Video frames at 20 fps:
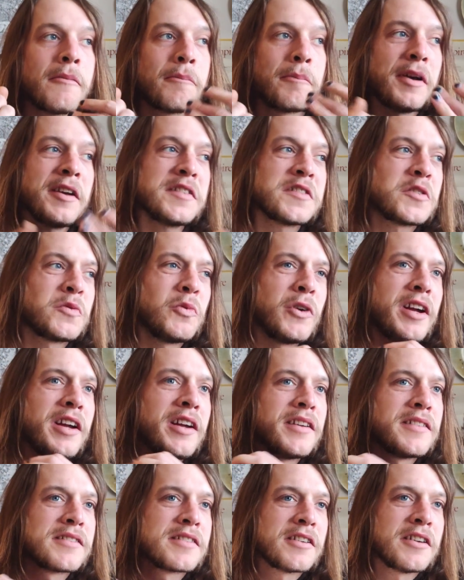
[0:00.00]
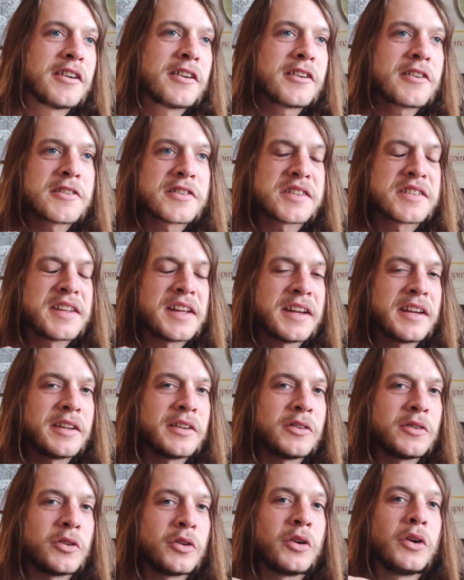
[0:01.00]
best way to
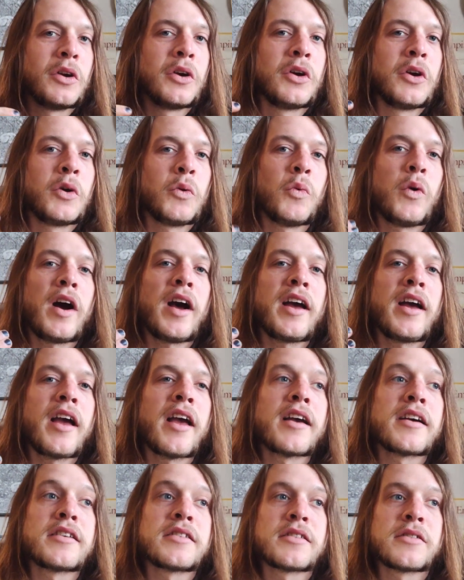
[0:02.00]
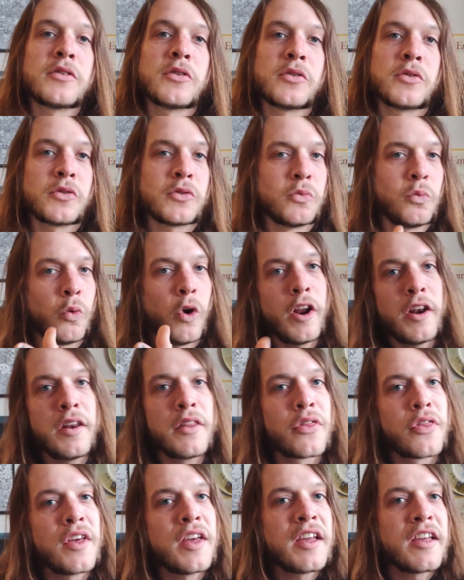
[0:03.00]
understand why one
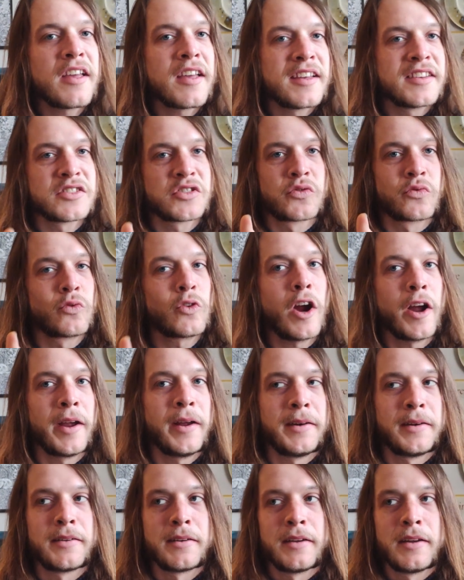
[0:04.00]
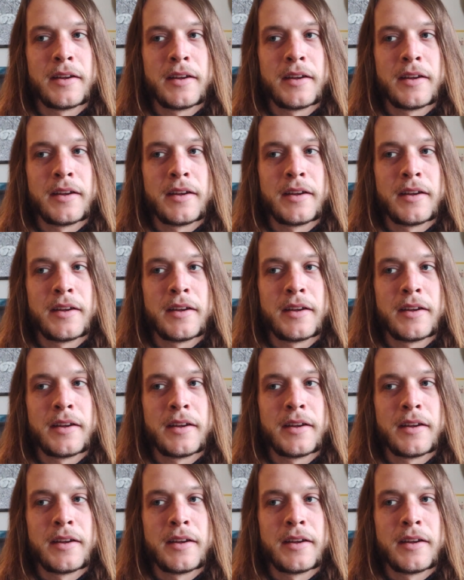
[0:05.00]
thing is right